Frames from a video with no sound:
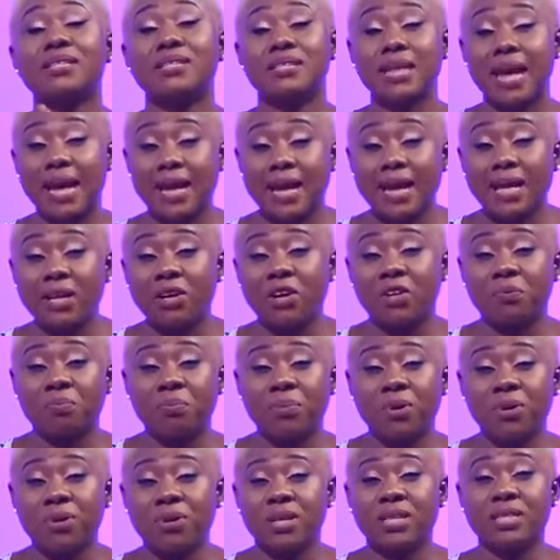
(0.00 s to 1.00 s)
Tiger nut
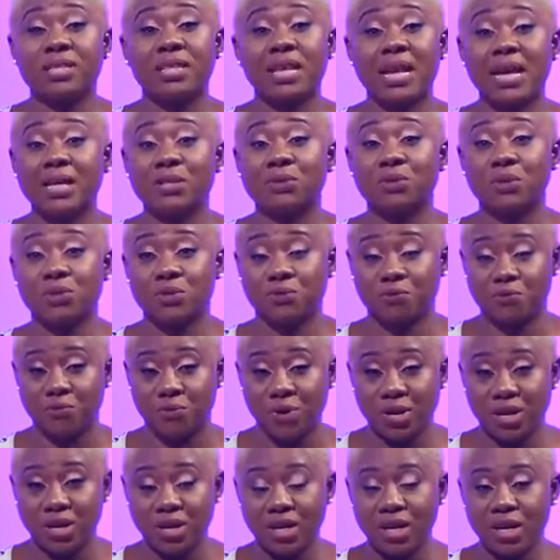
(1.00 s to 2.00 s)
milk is lactose
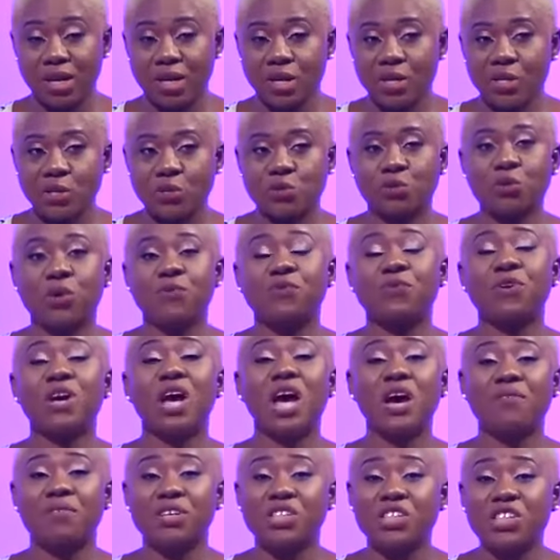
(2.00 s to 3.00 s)
free. So if you
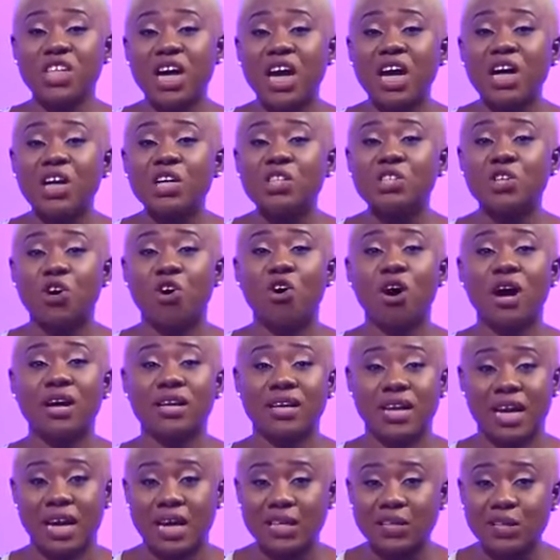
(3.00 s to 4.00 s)
have a child or
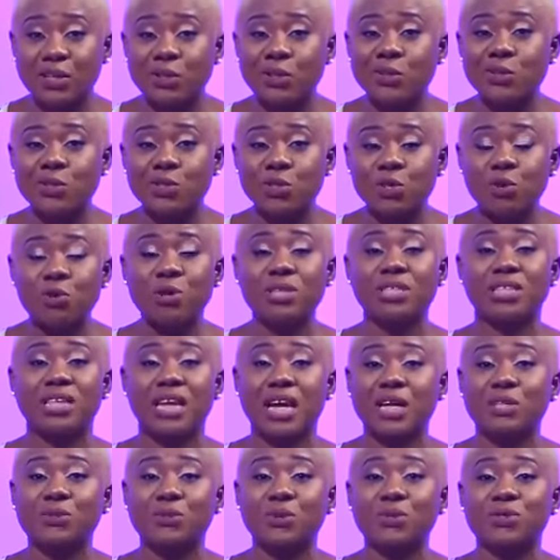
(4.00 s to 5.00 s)
an adult who is
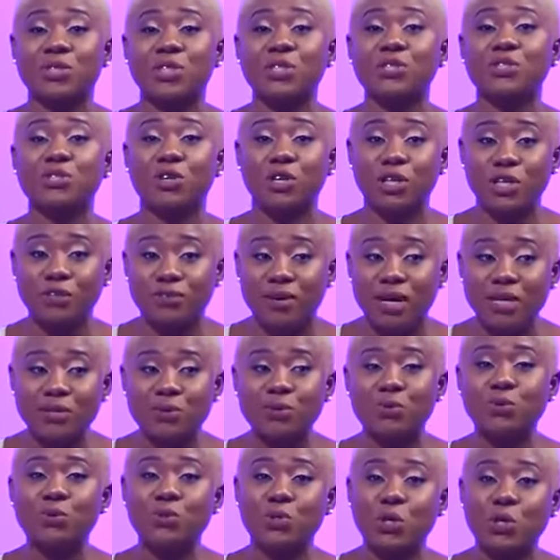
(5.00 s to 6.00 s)
lactose
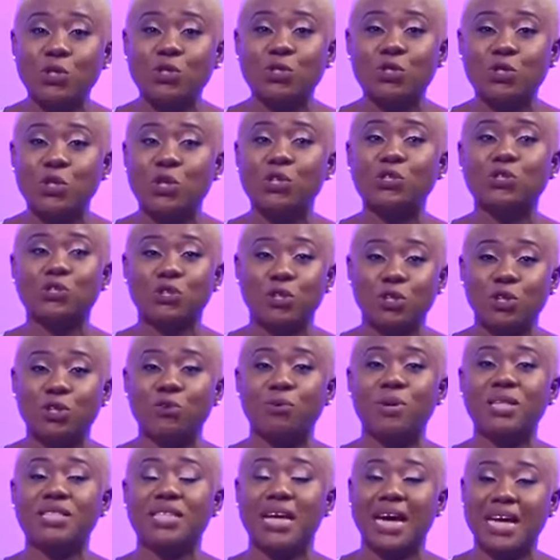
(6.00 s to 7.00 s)
intolerant, who does not
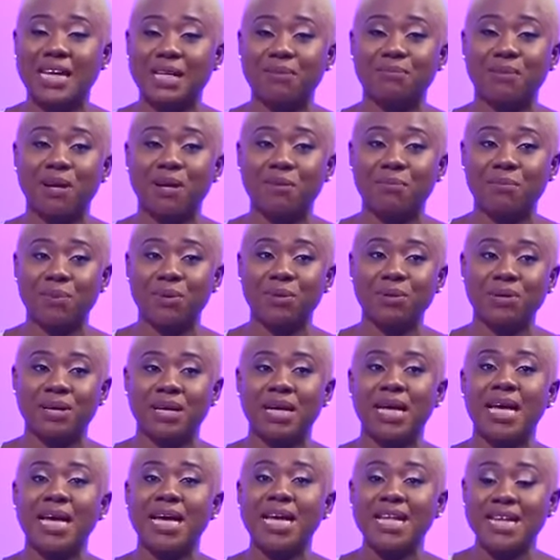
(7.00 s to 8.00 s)
tolerate animal milk,
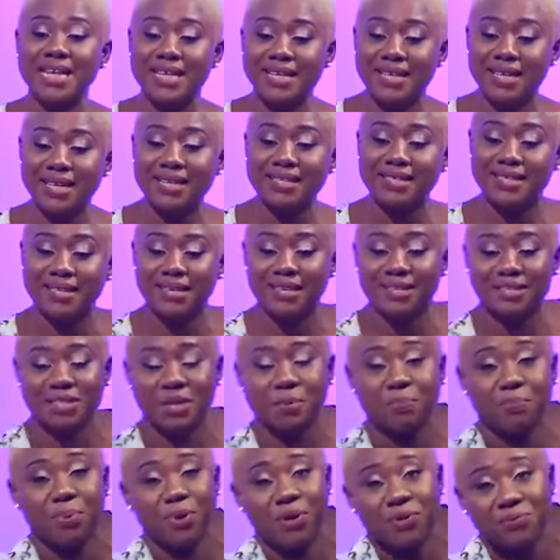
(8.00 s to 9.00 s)
this is
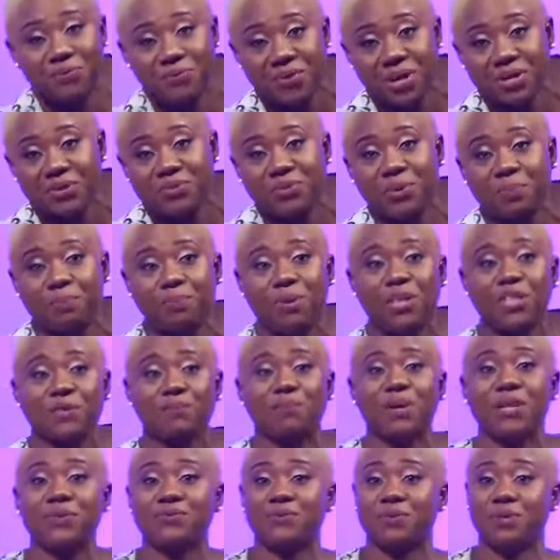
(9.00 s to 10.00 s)
a perfect
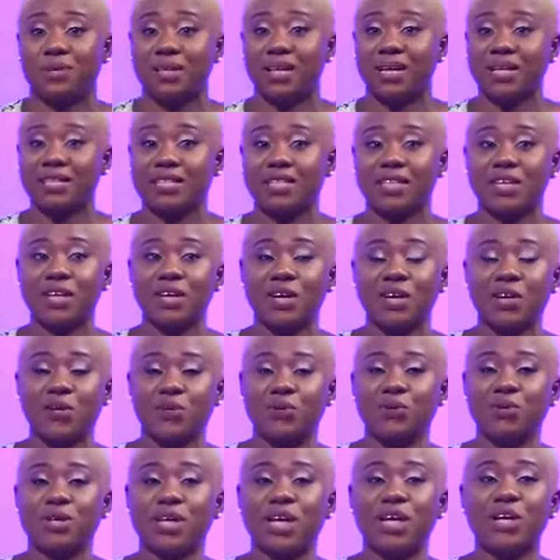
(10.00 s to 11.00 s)
replacement for that.
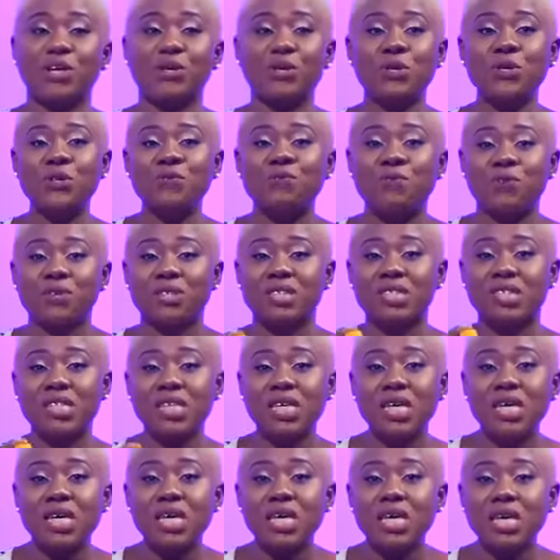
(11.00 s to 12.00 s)
You can use for
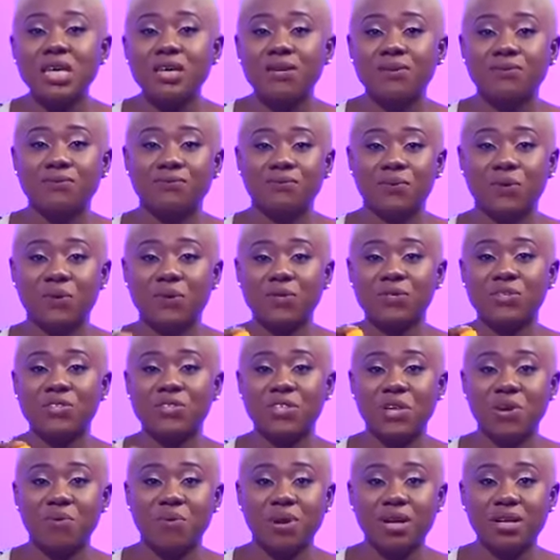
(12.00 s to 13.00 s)
tea, for your
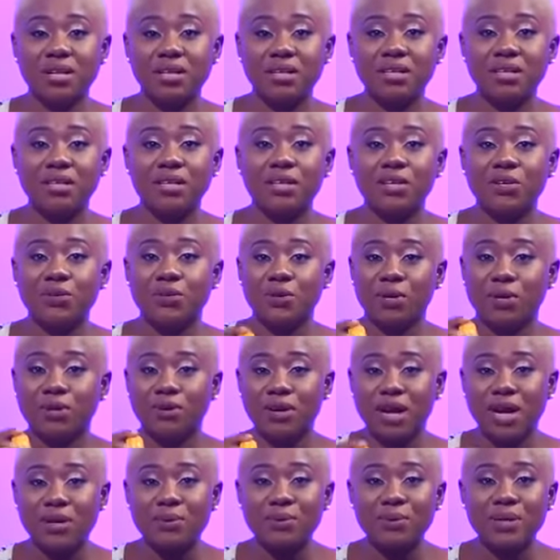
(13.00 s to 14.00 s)
cereal, your
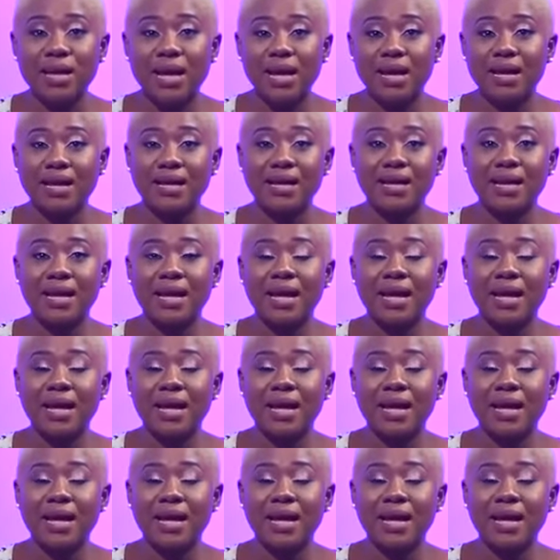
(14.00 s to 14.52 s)
granola,